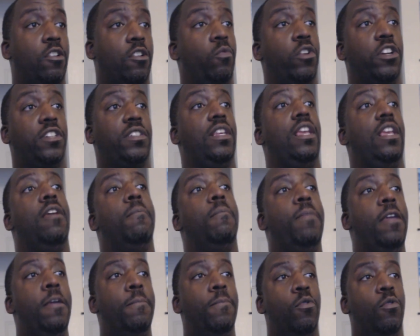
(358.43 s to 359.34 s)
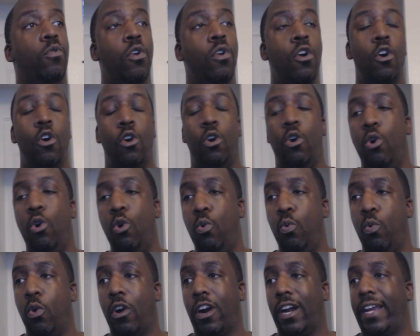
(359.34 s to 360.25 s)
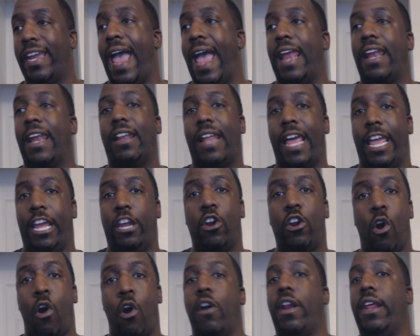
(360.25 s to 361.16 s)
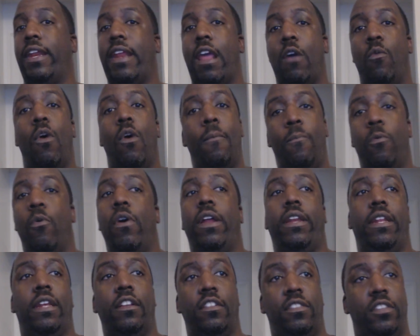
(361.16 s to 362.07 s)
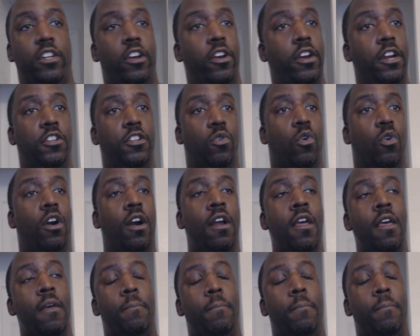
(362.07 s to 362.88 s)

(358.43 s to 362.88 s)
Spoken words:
and we're seeing people who were kind of like guarded at one point in the series, or